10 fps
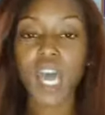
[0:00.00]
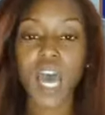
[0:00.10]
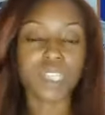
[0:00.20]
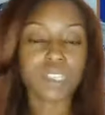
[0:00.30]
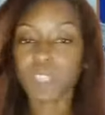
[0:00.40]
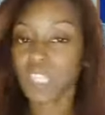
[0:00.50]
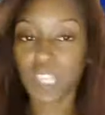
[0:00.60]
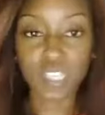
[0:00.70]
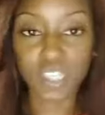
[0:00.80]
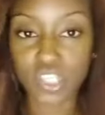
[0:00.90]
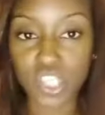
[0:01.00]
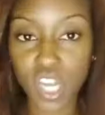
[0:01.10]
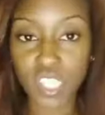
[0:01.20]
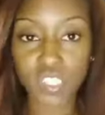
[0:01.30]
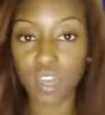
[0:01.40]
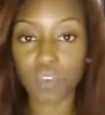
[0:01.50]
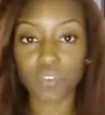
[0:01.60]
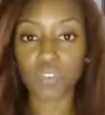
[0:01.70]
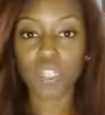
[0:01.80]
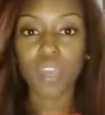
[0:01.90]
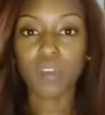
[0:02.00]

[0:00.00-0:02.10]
uh, some of the things that John covers